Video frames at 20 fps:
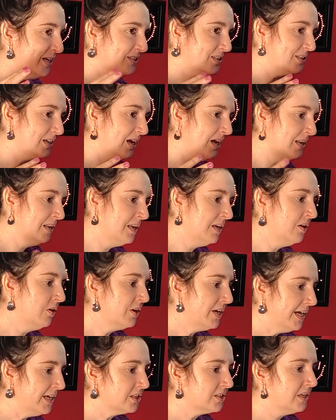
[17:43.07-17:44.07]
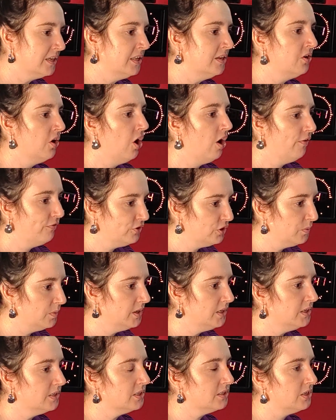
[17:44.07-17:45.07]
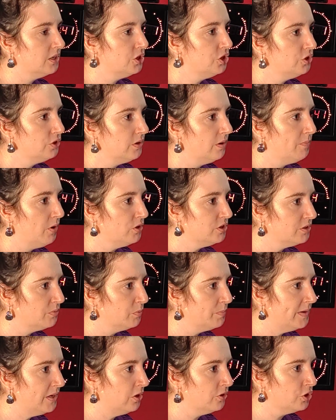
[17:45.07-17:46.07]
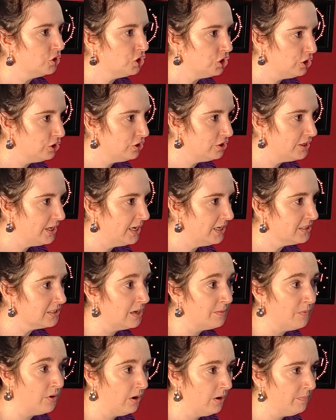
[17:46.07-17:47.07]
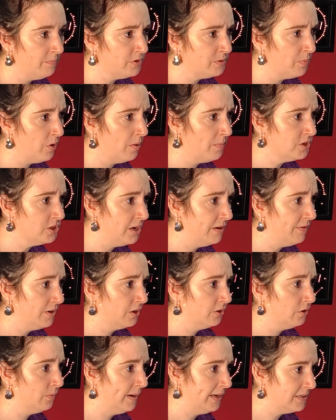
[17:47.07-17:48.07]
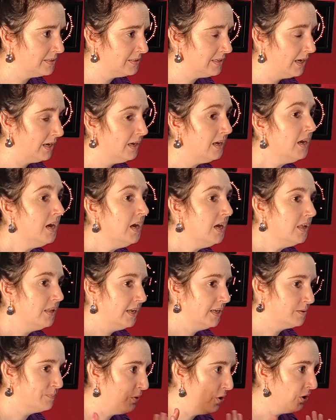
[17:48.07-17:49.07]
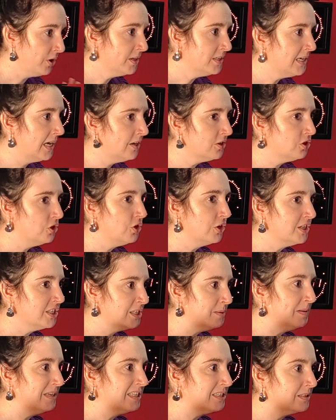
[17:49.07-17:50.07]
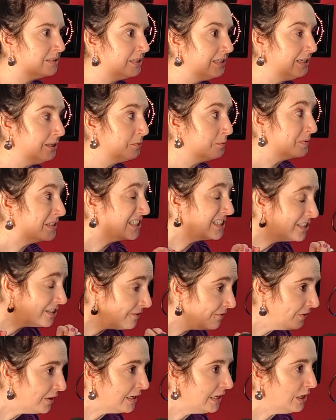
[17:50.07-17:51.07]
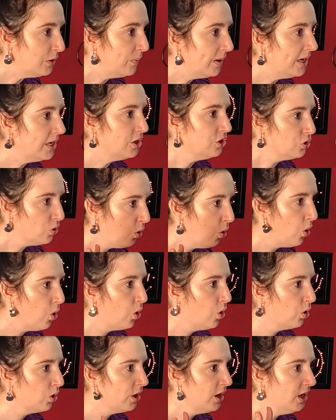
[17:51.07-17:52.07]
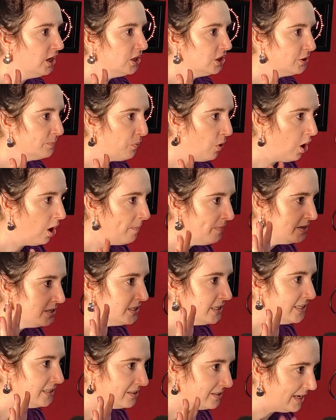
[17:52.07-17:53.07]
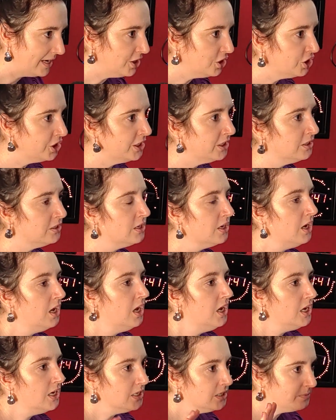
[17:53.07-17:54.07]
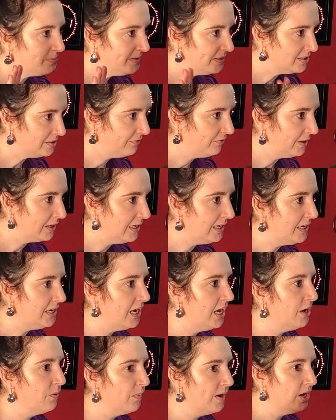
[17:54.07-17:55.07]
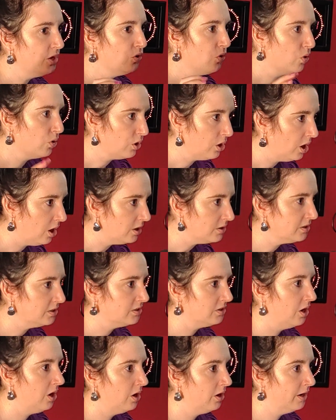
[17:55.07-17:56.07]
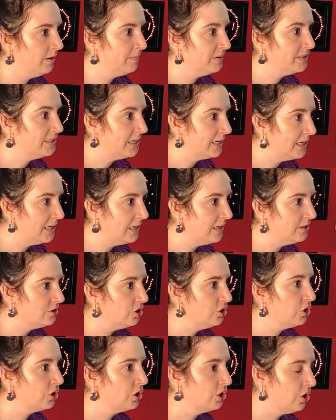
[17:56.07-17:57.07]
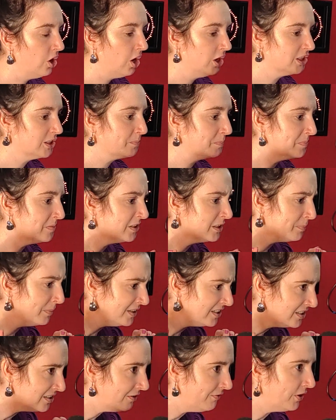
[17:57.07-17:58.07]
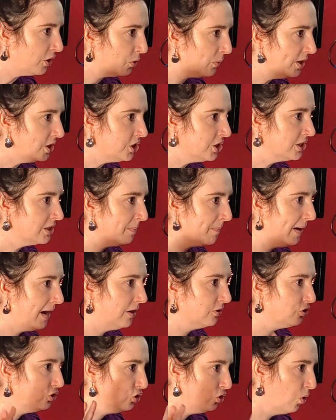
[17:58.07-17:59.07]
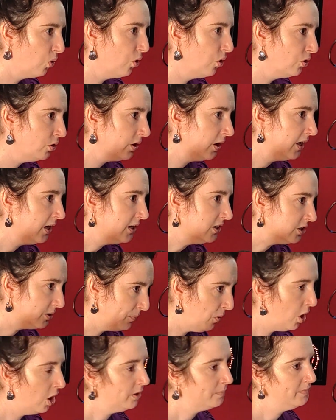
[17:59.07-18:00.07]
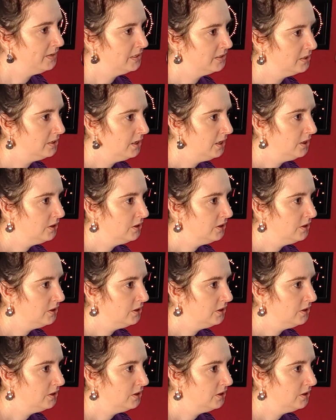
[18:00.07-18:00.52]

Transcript: that, and then, yes, and then afterwards, most will be on the Tuesday. Some departments are having on the Wednesday. It's broken down so you can see specifically where your department is stationed specifically and where your classes are in particular. So you can ask specific questions about your department.